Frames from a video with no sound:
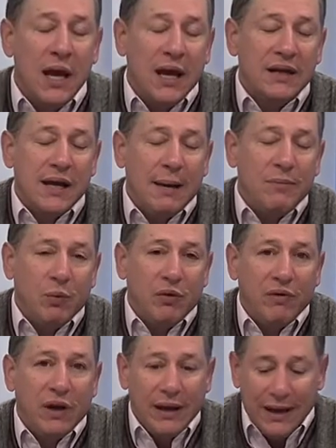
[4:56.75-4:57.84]
It's time that we
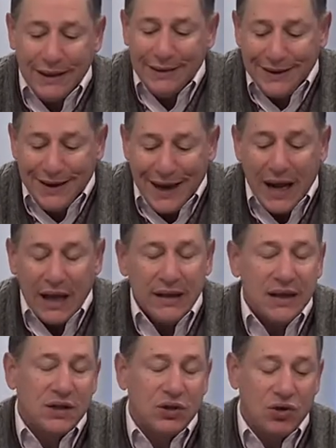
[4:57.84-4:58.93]
really get on
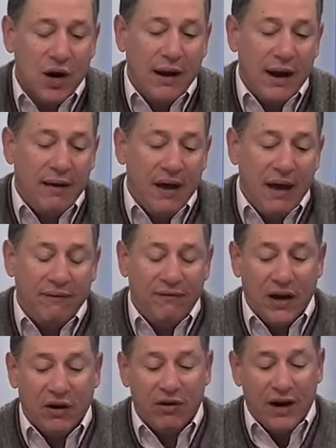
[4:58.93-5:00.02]
this and try and
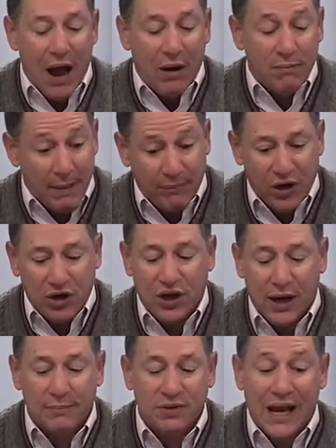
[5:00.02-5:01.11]
figure it out. I'm not preaching,
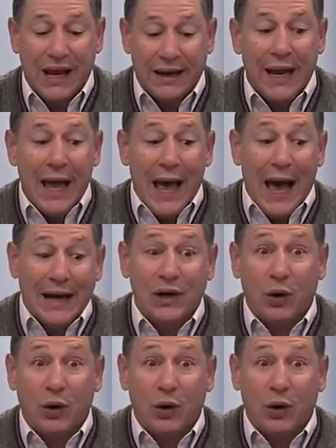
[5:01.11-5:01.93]
I'm saying I don't